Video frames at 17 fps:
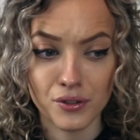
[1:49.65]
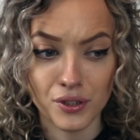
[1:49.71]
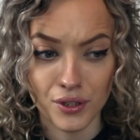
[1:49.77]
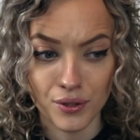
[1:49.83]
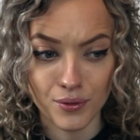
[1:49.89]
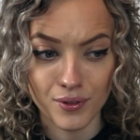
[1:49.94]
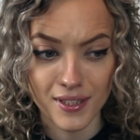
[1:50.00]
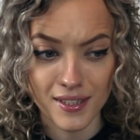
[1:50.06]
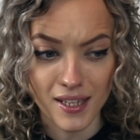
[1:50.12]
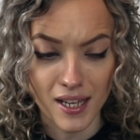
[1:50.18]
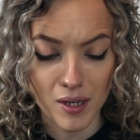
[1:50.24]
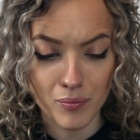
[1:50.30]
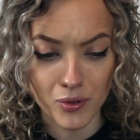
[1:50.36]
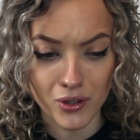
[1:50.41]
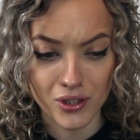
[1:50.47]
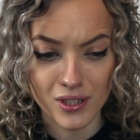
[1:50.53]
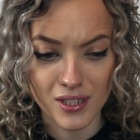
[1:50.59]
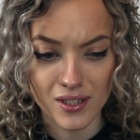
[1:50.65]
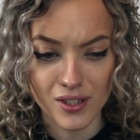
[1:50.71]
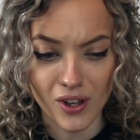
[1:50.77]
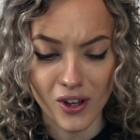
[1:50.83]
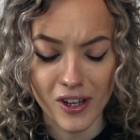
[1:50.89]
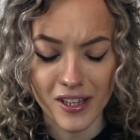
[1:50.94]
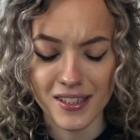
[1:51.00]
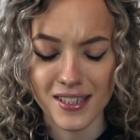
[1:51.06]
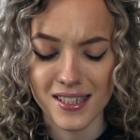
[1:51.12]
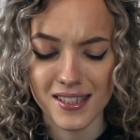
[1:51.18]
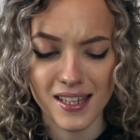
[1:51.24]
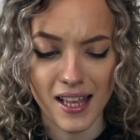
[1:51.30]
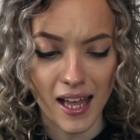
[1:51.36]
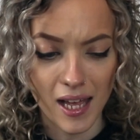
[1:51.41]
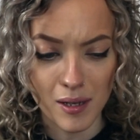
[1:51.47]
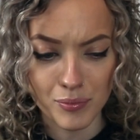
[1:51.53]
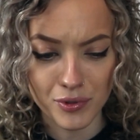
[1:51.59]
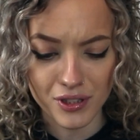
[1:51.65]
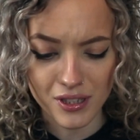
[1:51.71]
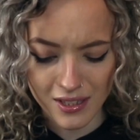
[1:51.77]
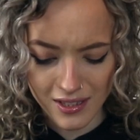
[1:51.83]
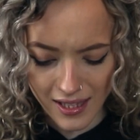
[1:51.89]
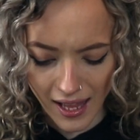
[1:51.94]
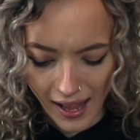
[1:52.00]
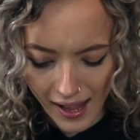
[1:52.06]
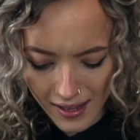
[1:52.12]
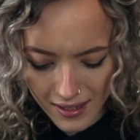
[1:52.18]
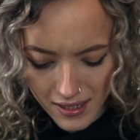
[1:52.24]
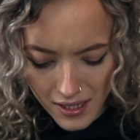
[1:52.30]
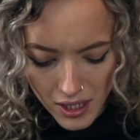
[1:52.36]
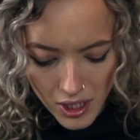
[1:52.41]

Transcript: cute these hairbrushes are in this hairbrush set.